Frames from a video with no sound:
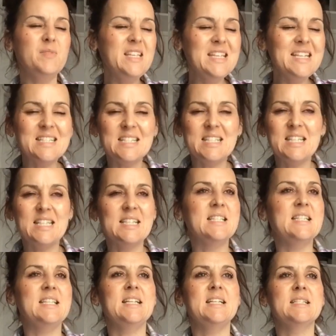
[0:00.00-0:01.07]
years and years
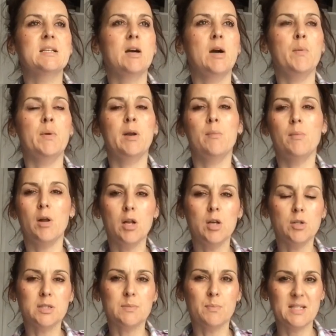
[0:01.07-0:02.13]
and years ago when I'm, I
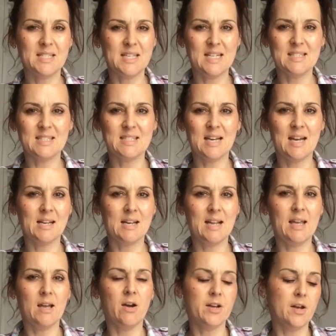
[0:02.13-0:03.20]
lost my dad
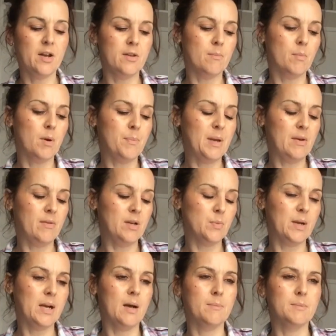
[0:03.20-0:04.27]
sadly I know that my period
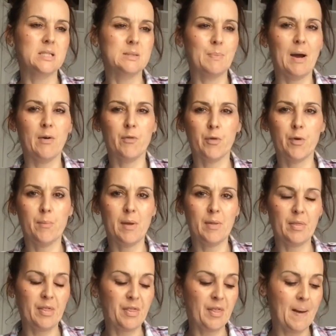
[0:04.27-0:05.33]
went up the spout for a
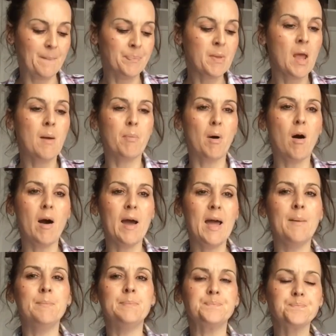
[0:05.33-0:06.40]
month then but I
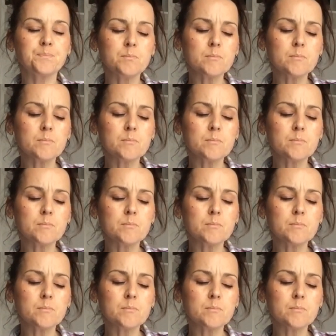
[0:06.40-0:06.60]
am